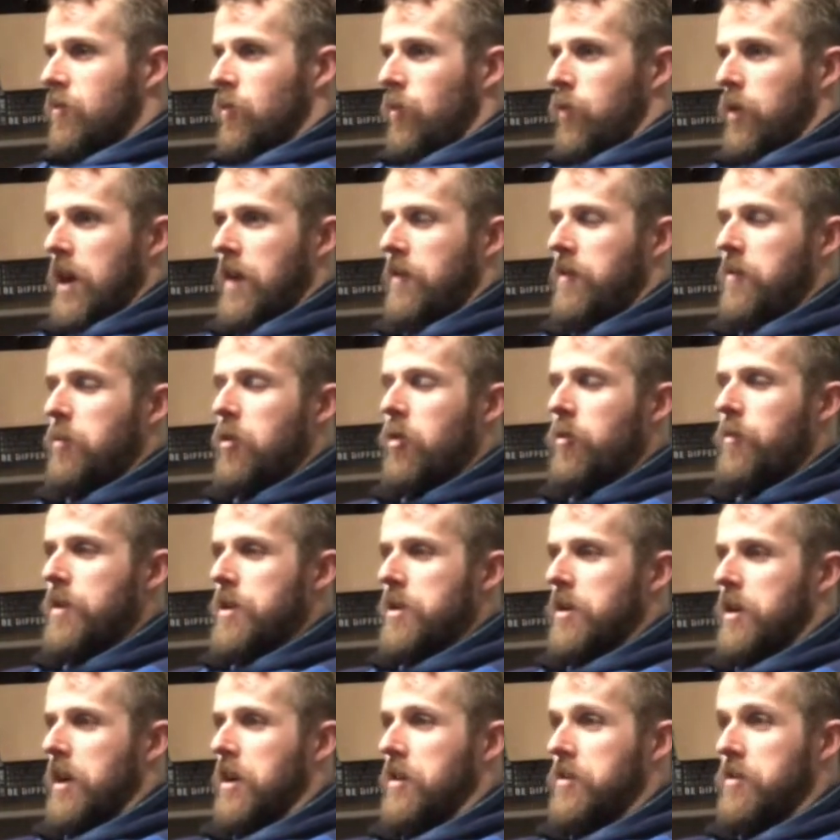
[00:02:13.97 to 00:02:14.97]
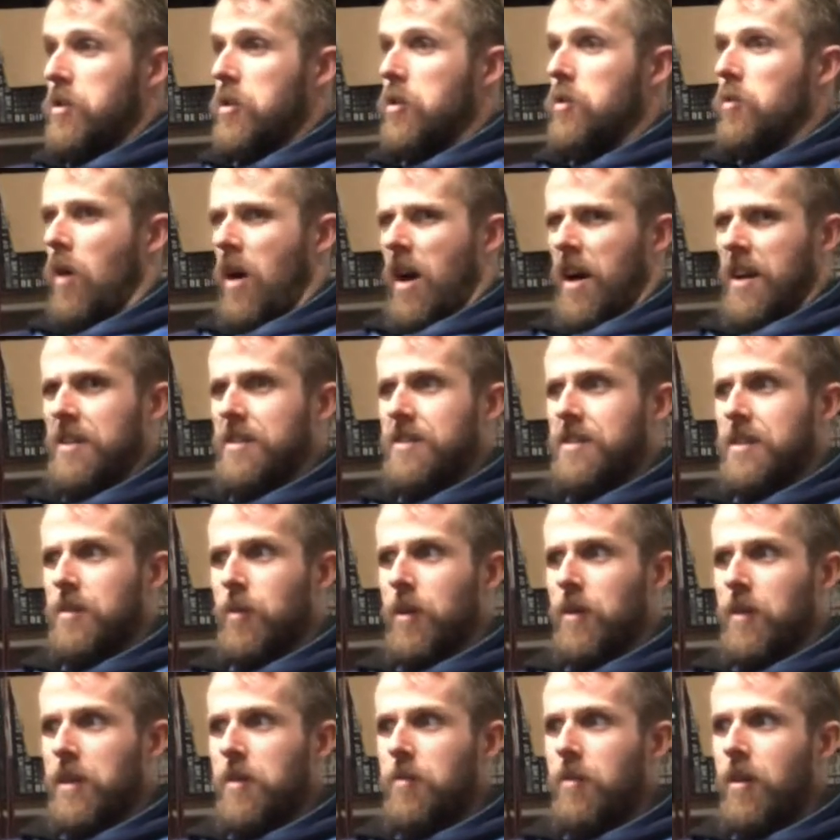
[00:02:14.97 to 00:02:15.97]
whatever movement you're going to do on a
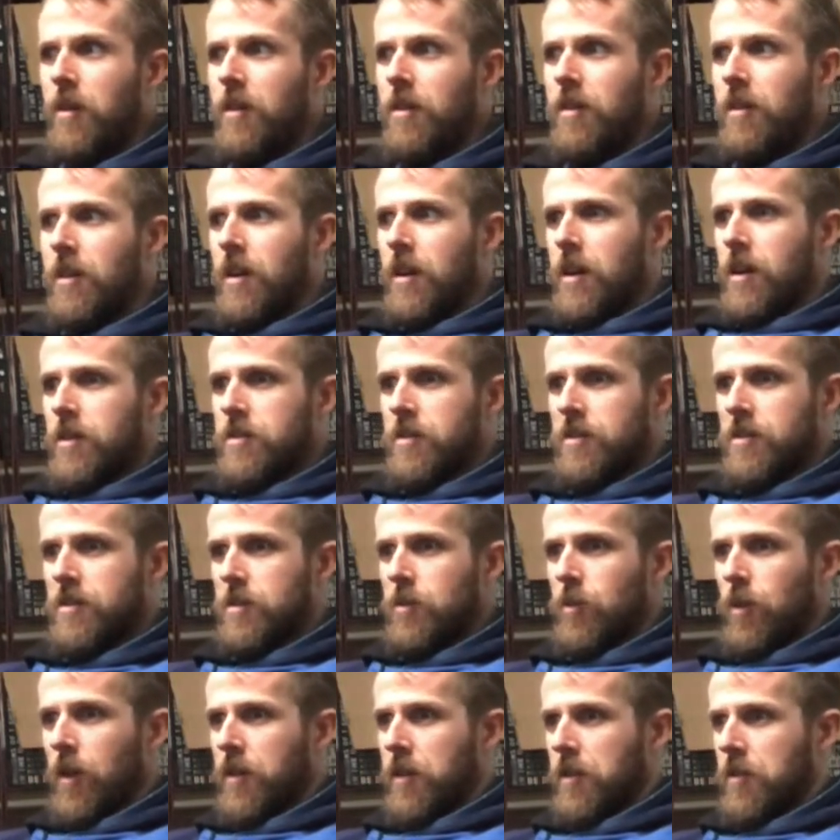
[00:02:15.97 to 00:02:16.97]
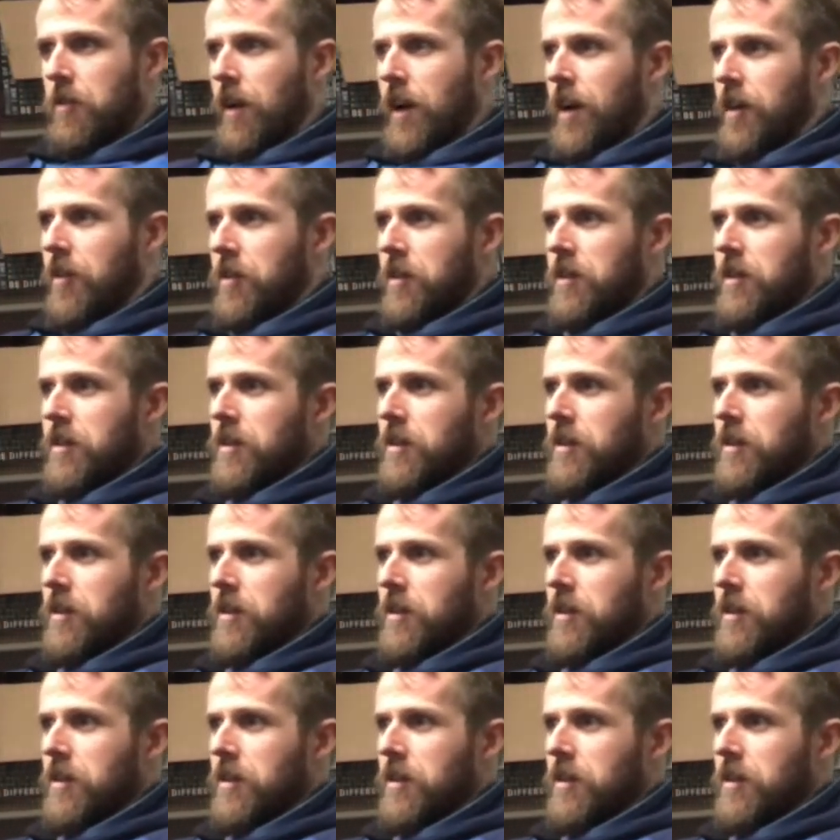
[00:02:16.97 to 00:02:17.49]
stability ball, just do it on the ground.